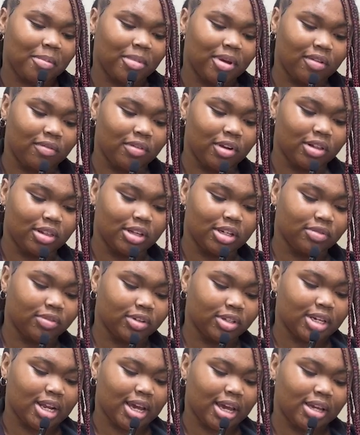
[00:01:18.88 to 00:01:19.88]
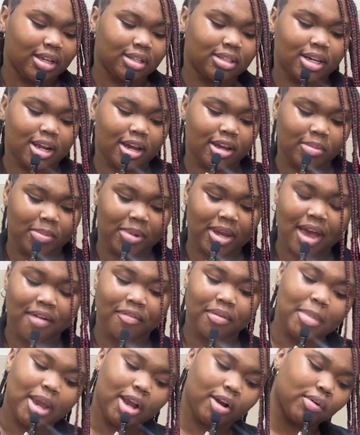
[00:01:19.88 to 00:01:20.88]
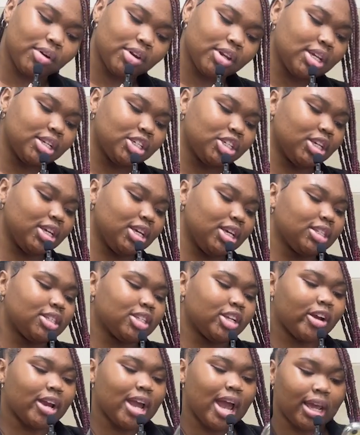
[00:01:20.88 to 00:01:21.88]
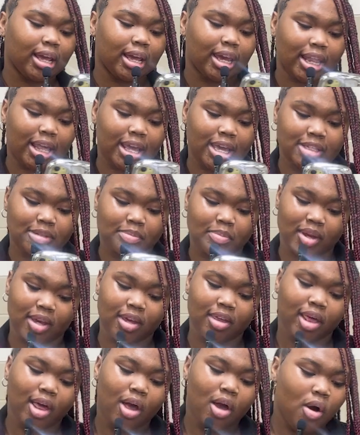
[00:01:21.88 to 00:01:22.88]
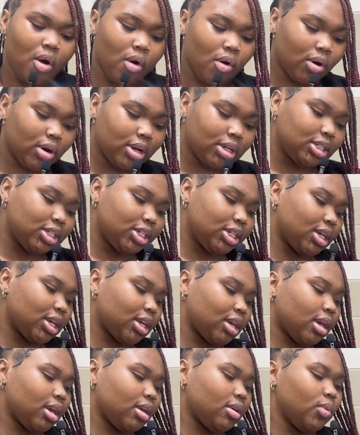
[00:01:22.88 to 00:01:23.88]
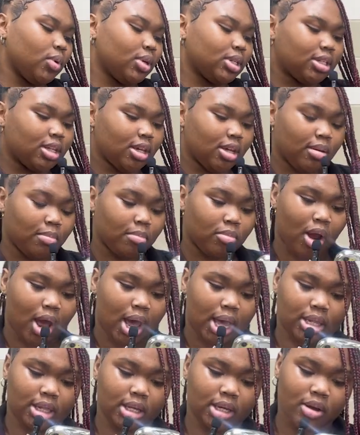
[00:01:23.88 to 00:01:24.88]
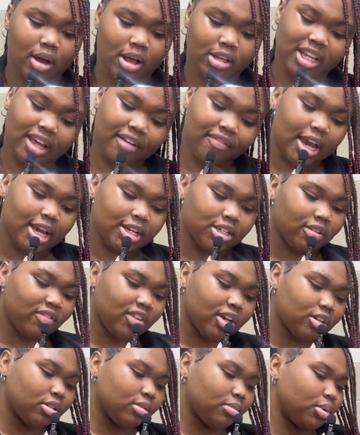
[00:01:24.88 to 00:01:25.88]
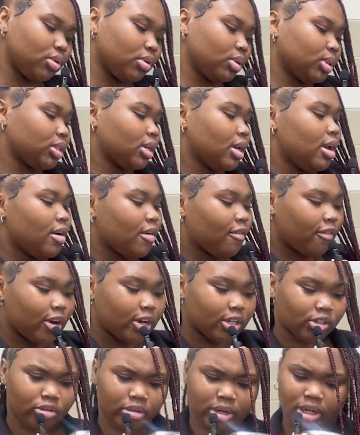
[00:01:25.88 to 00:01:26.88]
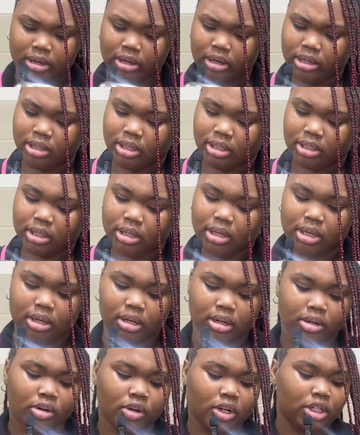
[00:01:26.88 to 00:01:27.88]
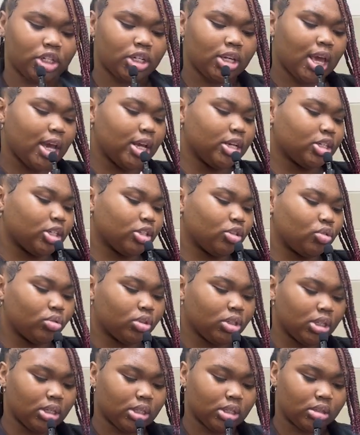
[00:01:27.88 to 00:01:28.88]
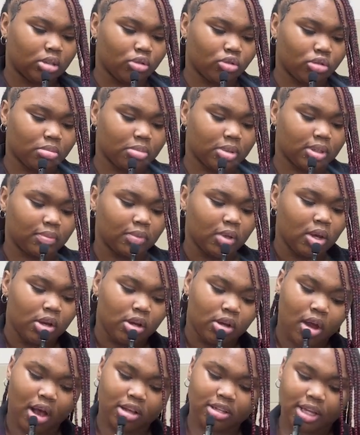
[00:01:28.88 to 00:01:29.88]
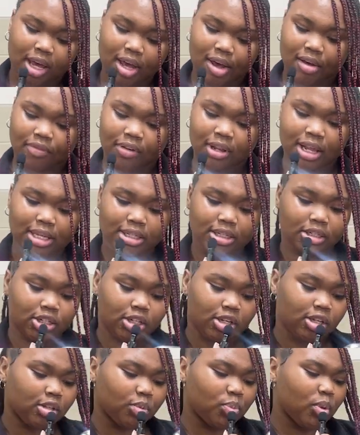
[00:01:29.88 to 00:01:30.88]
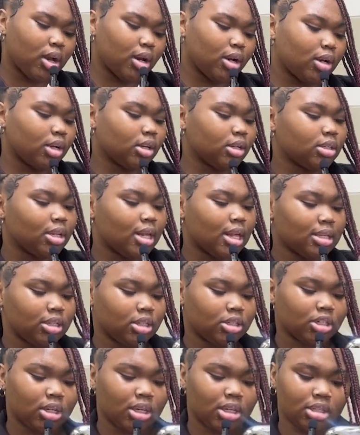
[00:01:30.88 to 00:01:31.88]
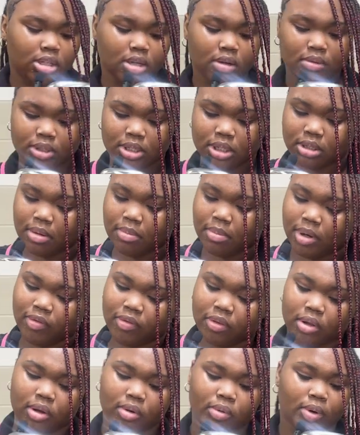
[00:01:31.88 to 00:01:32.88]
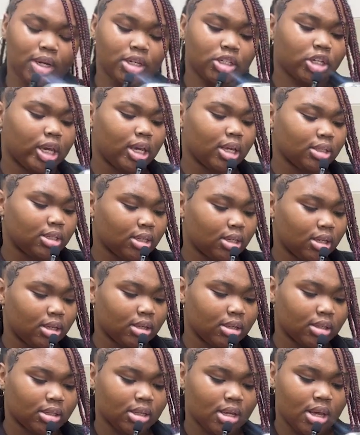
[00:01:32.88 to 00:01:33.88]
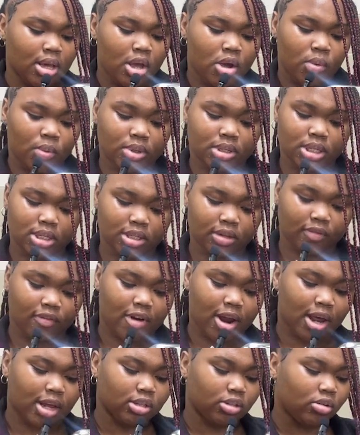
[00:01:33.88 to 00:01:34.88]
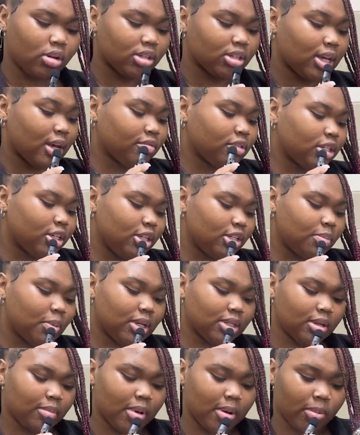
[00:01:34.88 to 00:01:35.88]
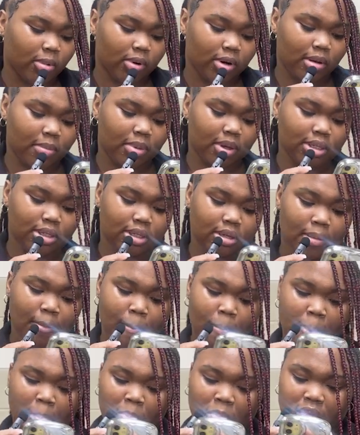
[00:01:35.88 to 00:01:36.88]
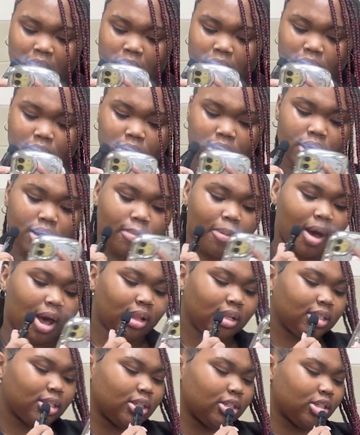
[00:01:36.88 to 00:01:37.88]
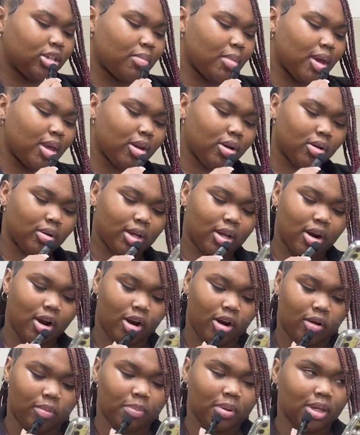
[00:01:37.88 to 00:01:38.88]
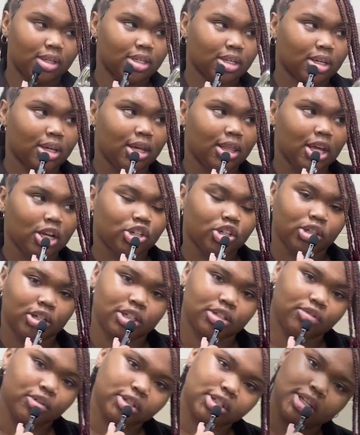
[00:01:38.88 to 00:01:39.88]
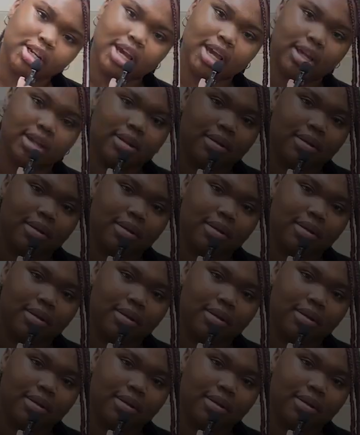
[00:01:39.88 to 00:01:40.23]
I'll be giving you your lunch for today. Today you'll be having macaroni and cheese, teriyaki glazed beef, orange chicken with steamed broccoli. You also have Asian vegetables, fresh green onions, and crunchy Asian tortilla strips. You also have classic cheese burgers, classic chicken sandwiches, and buffalo ranch quesadillas with seasoned fries. You also have cheese pizza, pepperoni pizza, and Neapolitan tomato and herb pizza. And that's your lunch for today.